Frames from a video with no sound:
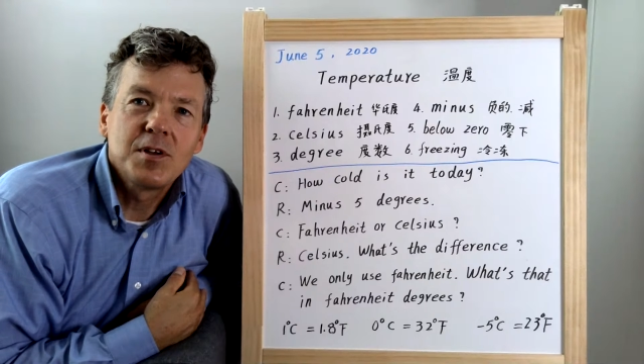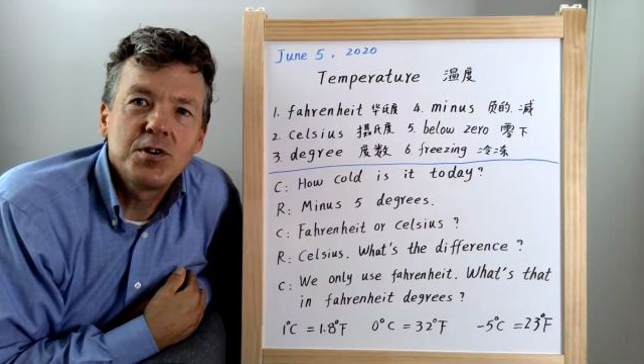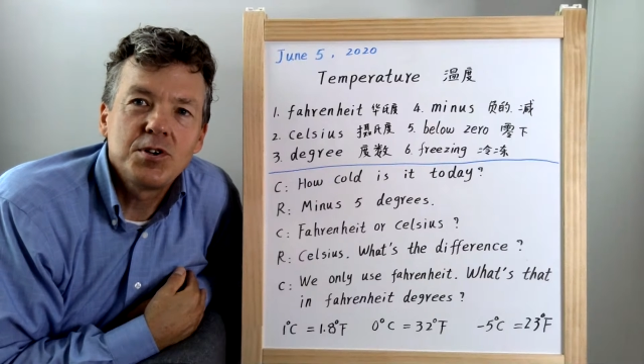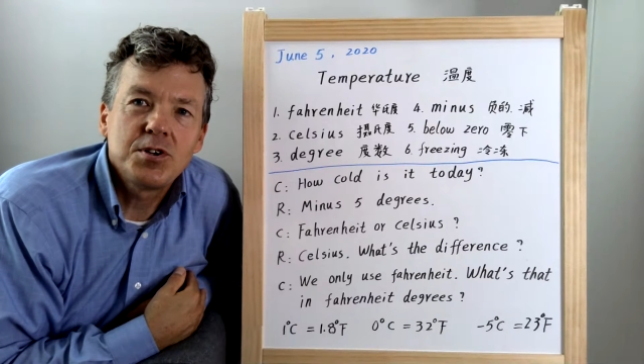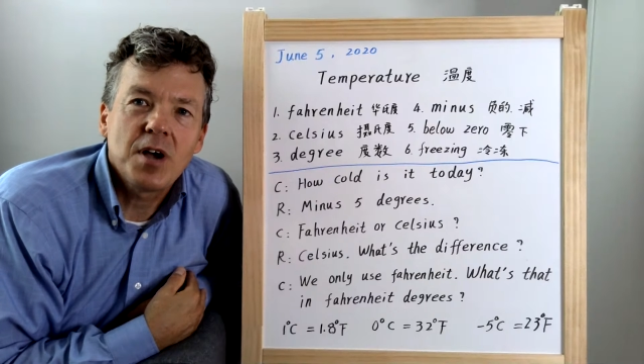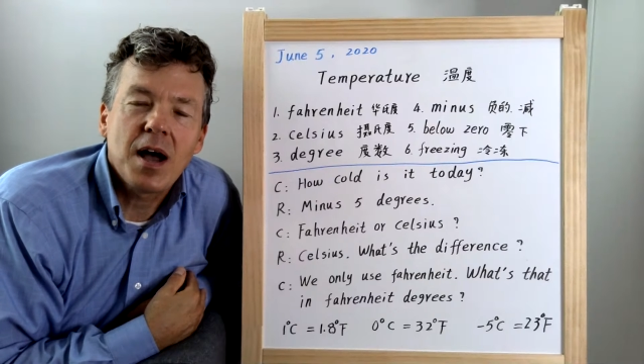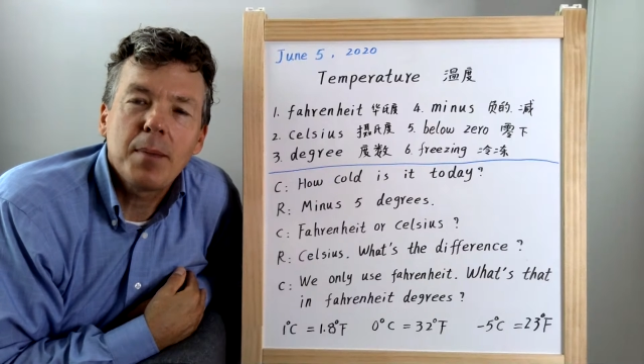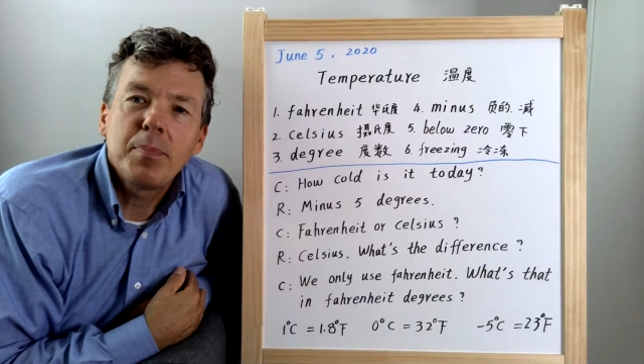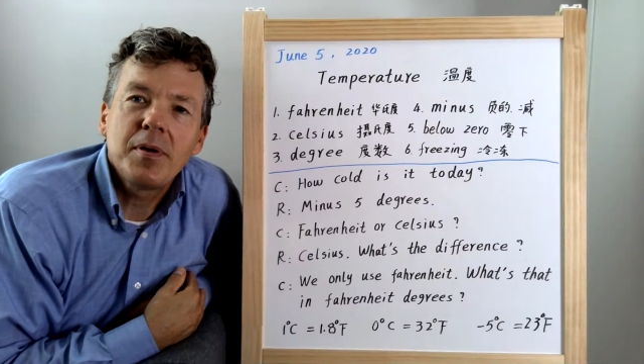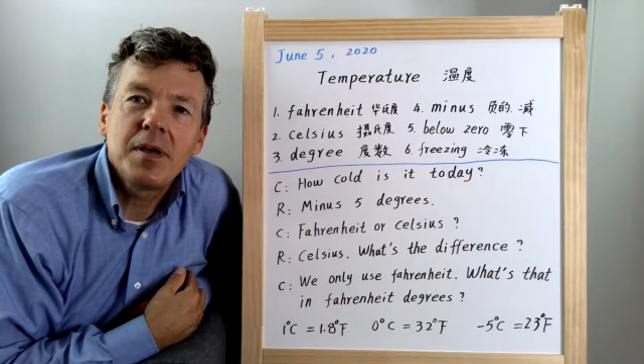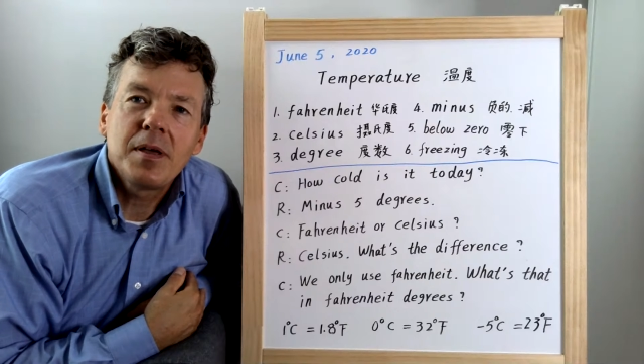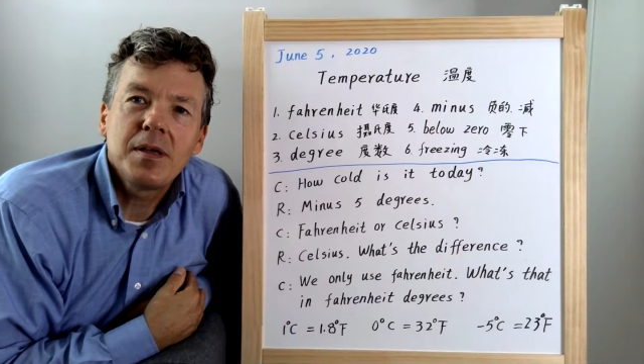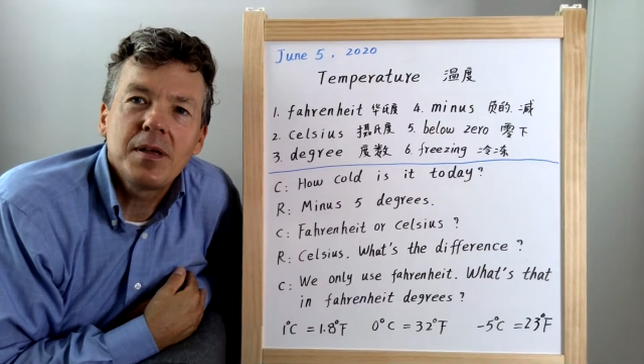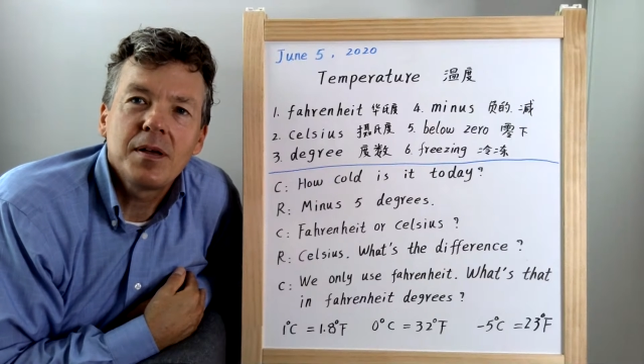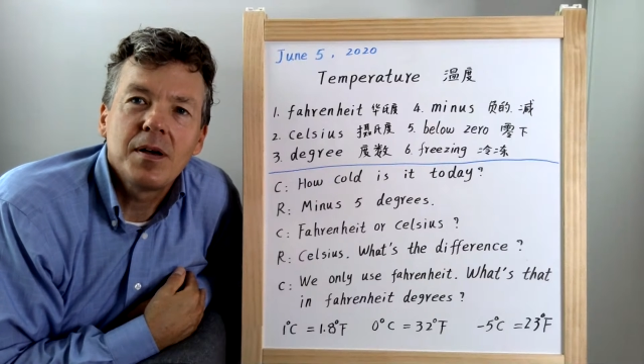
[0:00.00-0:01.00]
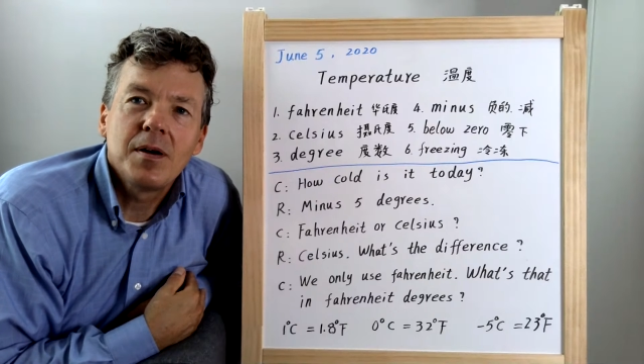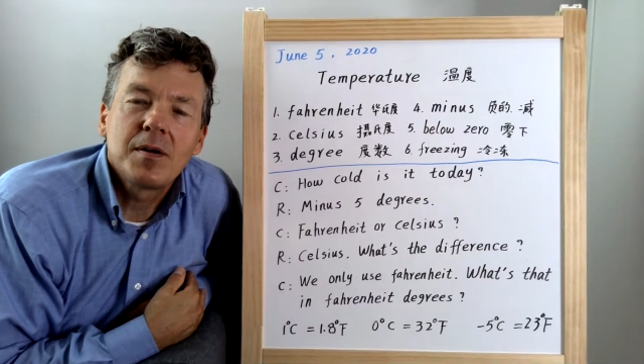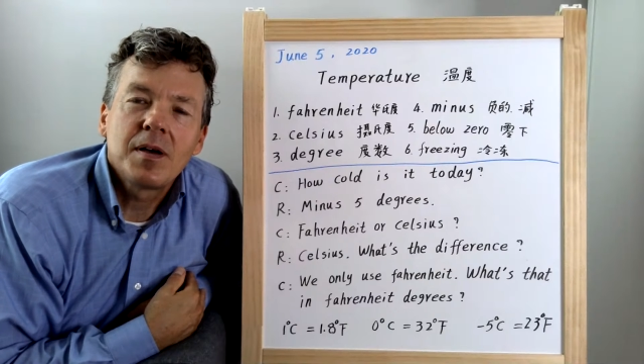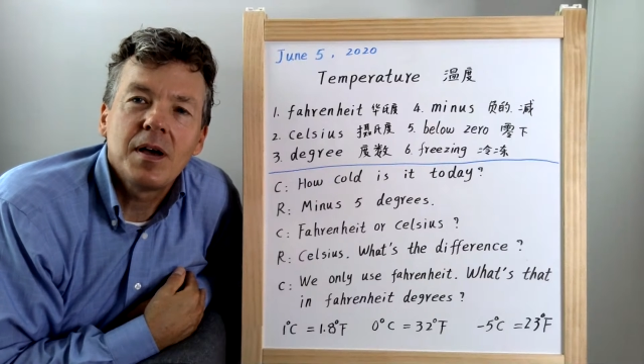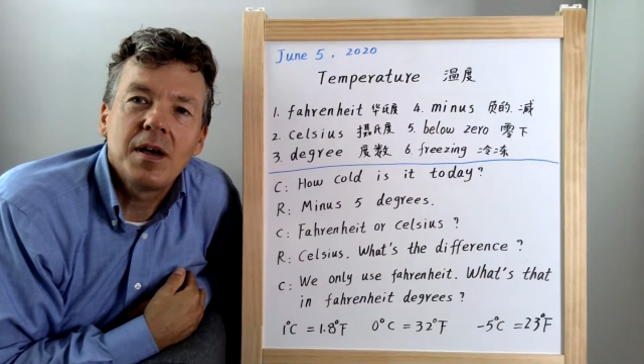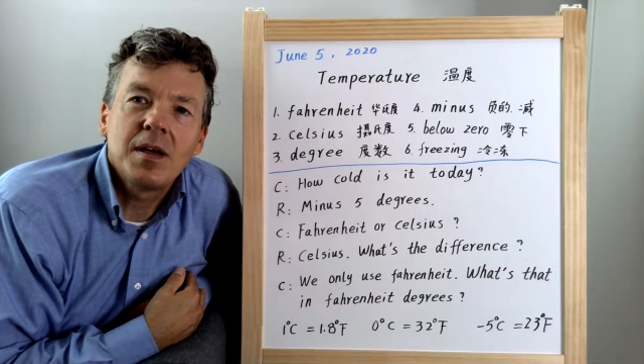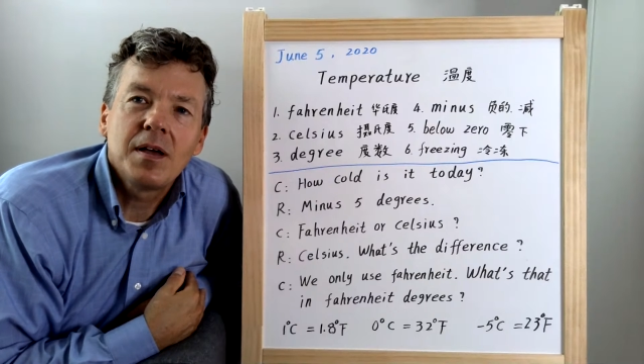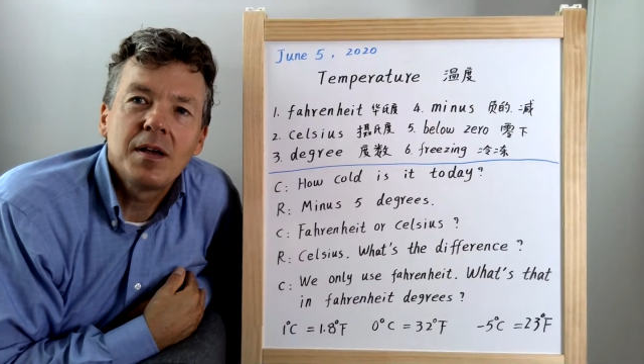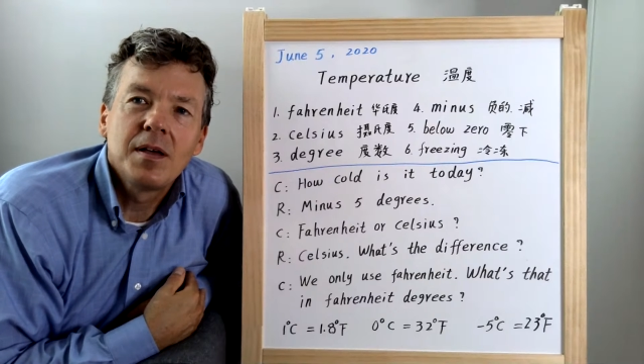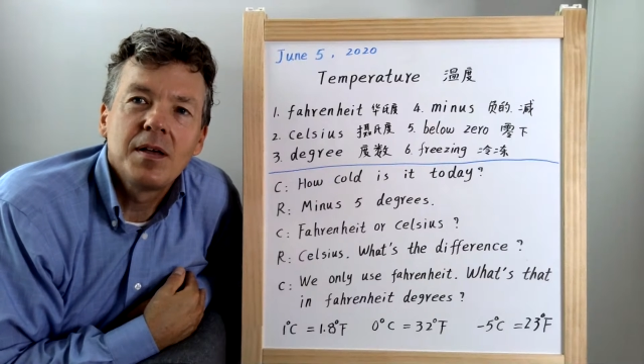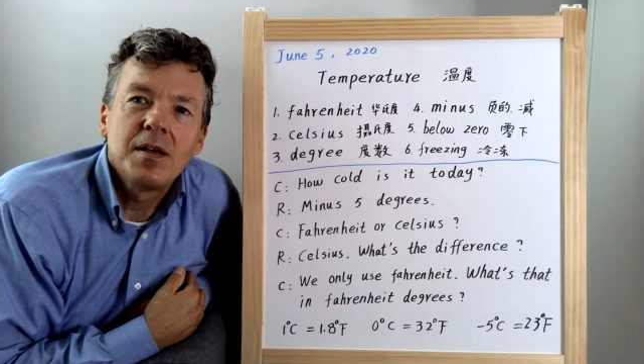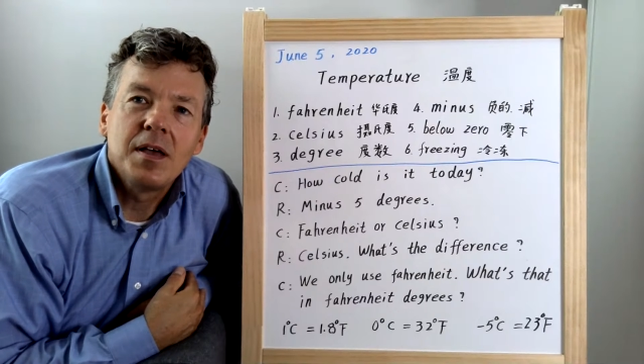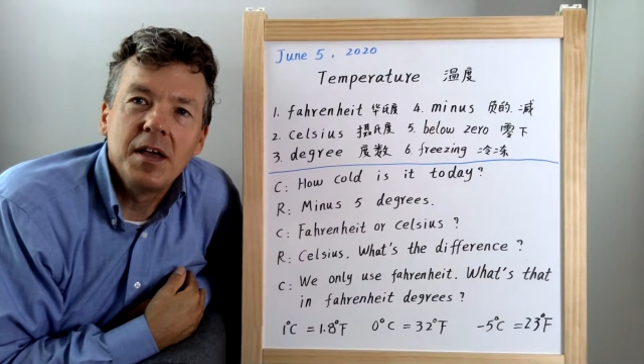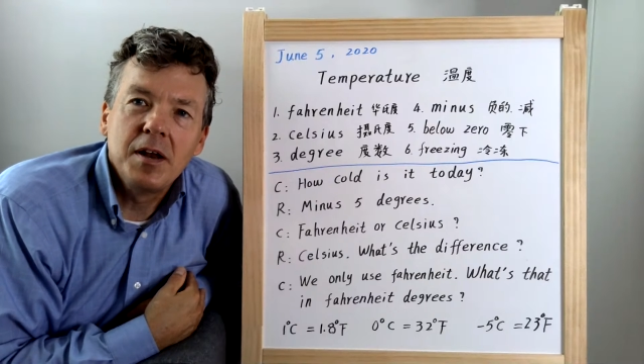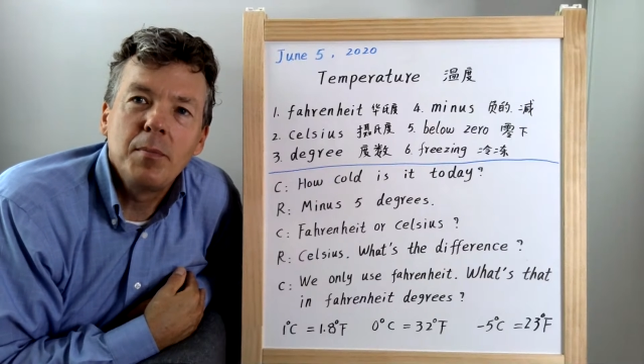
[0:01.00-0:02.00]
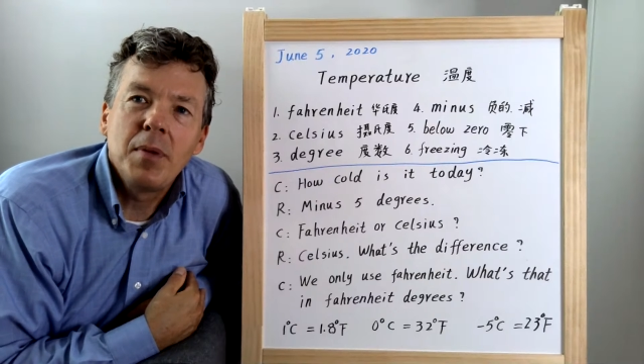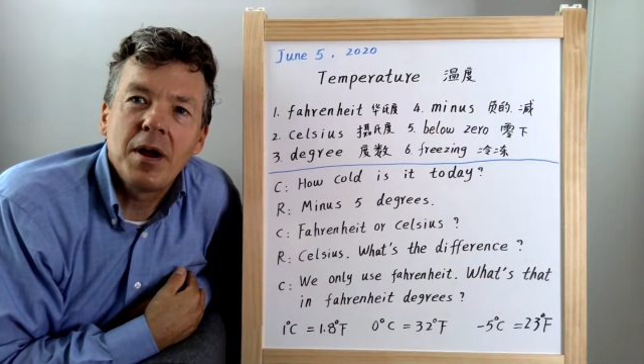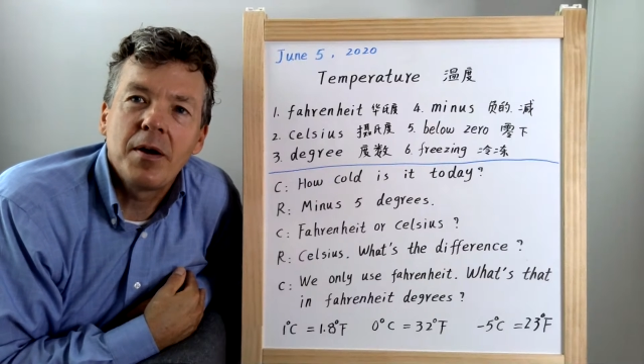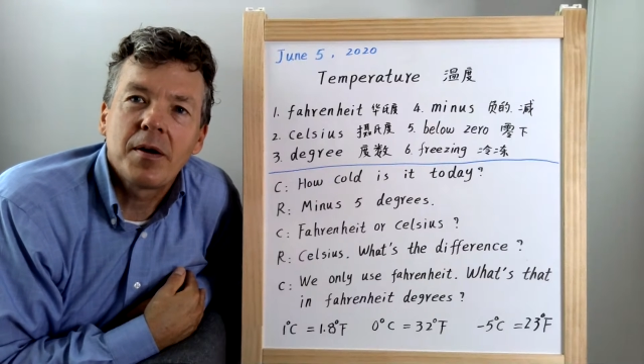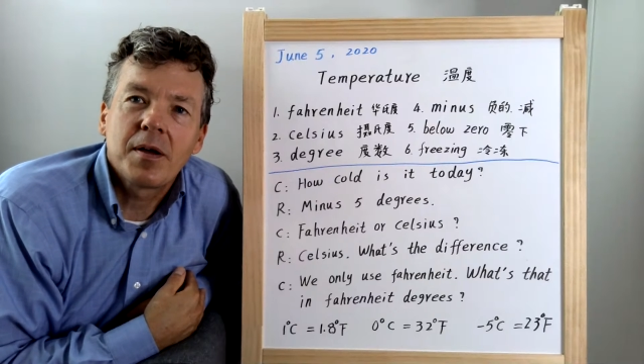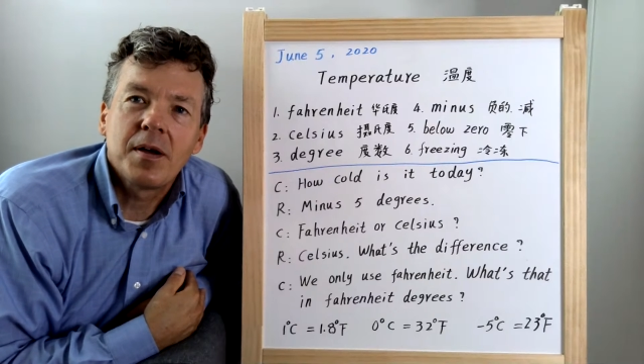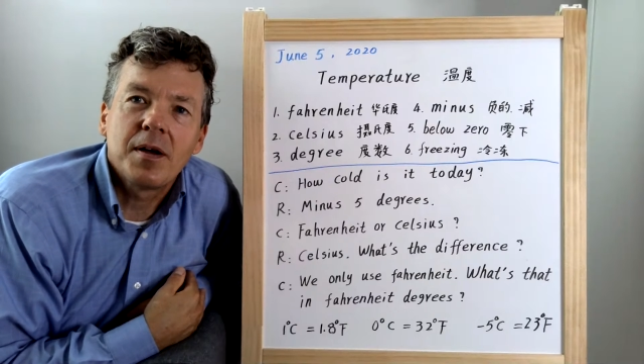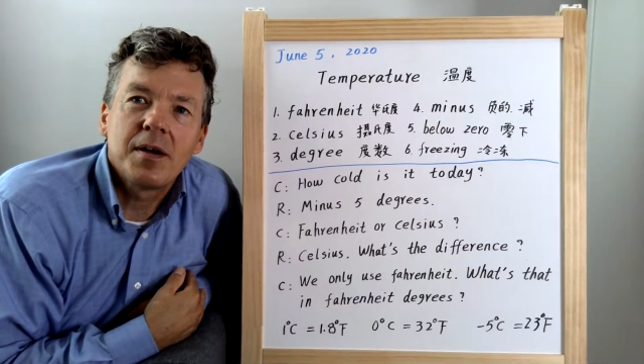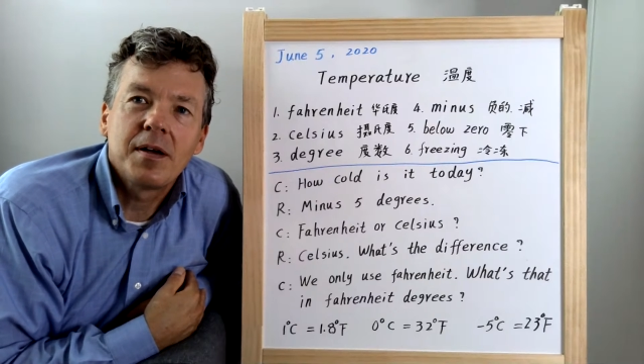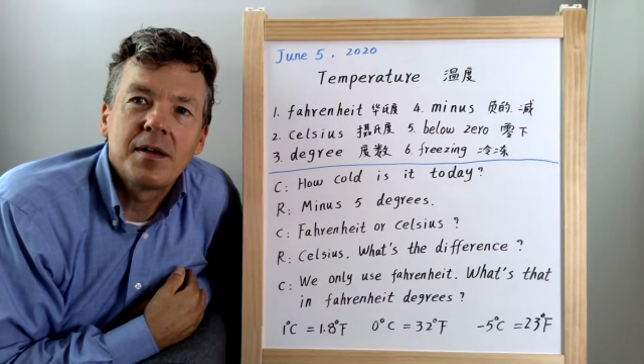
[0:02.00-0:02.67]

Shopping, okay. In America.